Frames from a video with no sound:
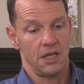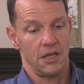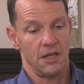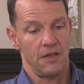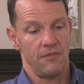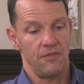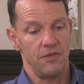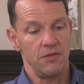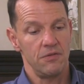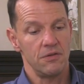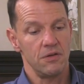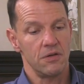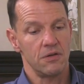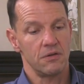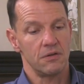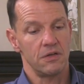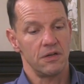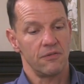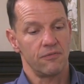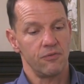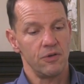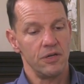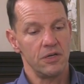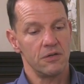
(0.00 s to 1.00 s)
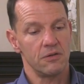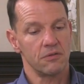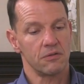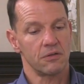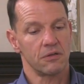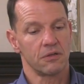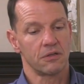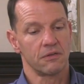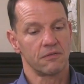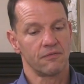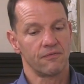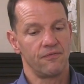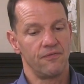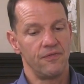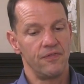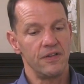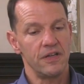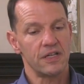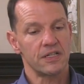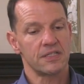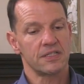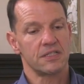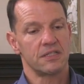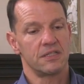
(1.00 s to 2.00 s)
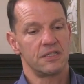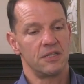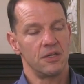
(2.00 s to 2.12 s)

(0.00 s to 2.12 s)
if we don't fix